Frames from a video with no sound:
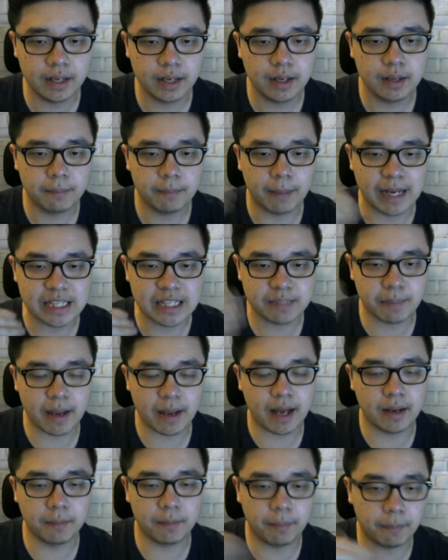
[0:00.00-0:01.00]
by
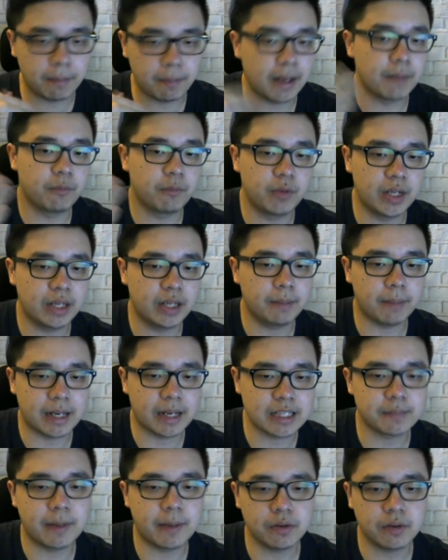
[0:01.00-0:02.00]
winning by
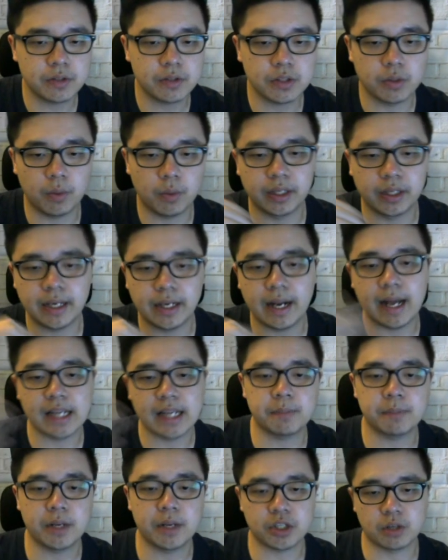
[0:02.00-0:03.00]
spells. You want to get
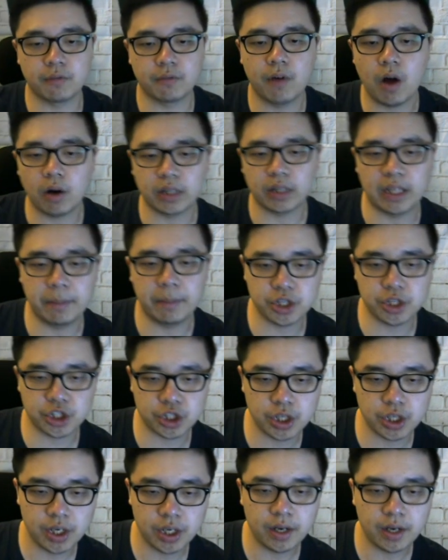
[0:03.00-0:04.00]
as much of Hog
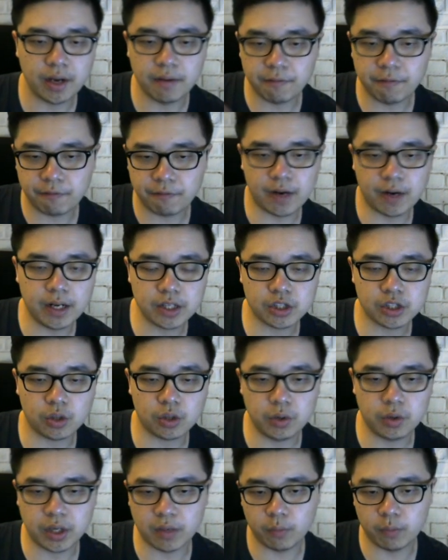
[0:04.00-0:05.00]
damage in front
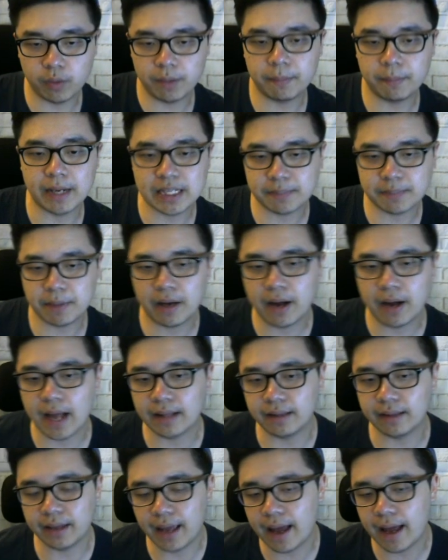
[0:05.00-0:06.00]
so you can win by spell
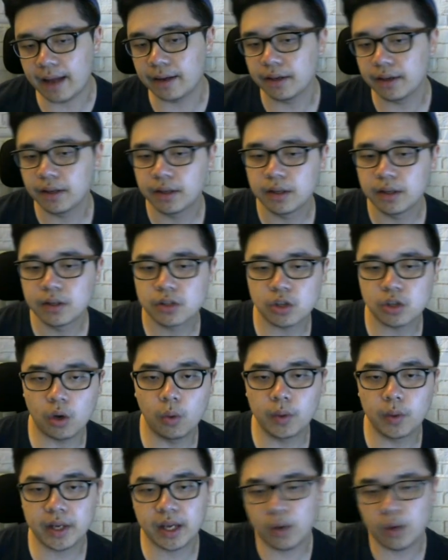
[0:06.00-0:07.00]
at the end. So
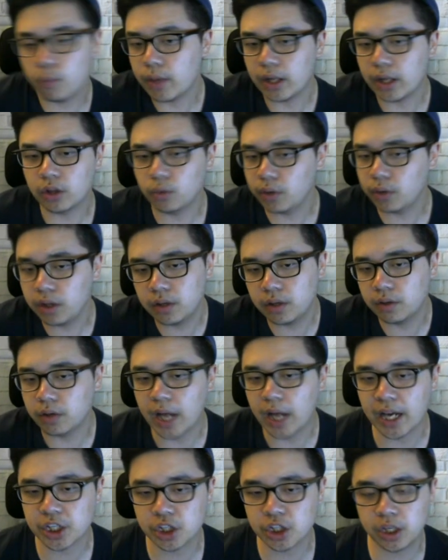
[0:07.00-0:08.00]
over here we are doing good
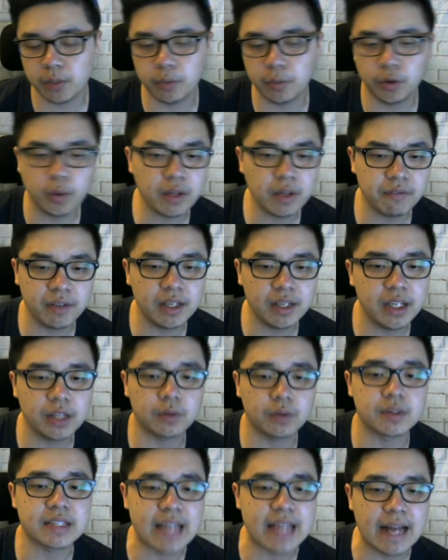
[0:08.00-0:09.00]
actually. We don't even need
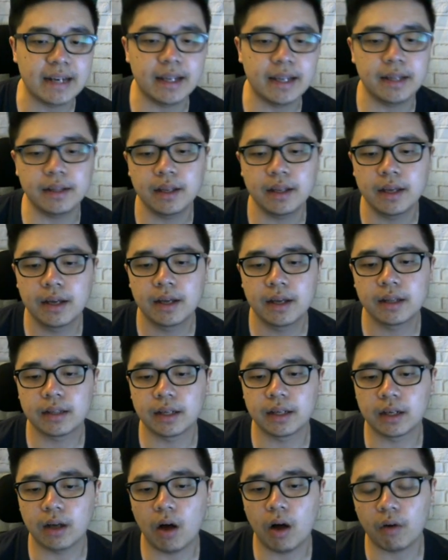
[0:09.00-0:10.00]
to send in
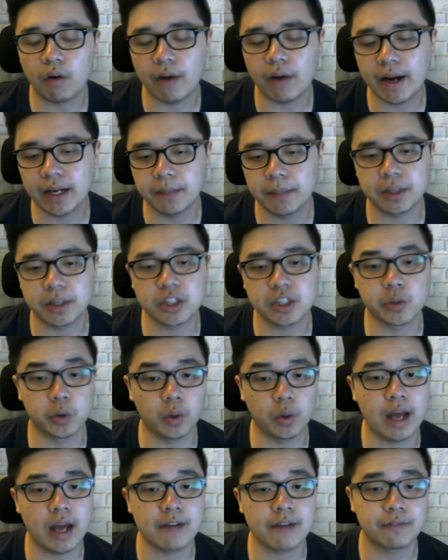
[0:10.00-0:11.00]
the Hog Rider because we
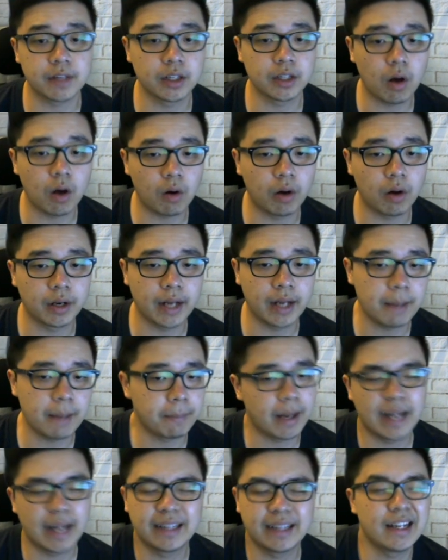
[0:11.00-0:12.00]
don't have the Lock on hand,
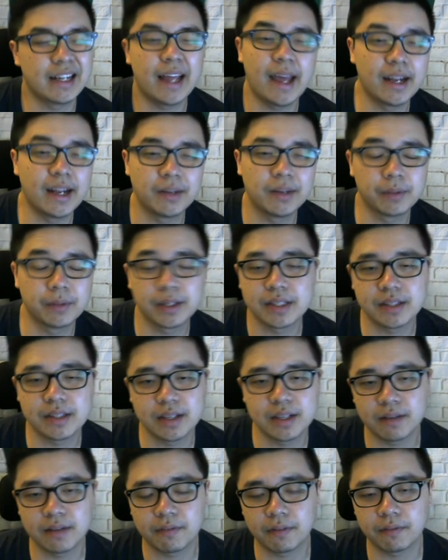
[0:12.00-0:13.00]
but I did it anyways.
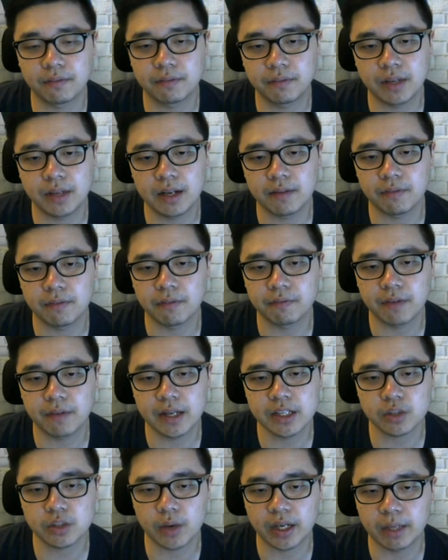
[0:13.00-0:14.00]
Did it for
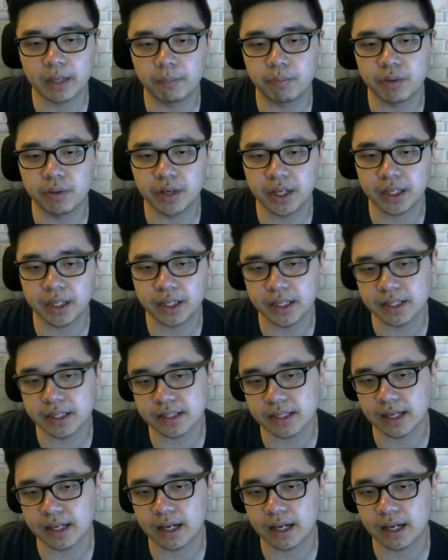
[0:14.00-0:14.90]
fun so I could predict his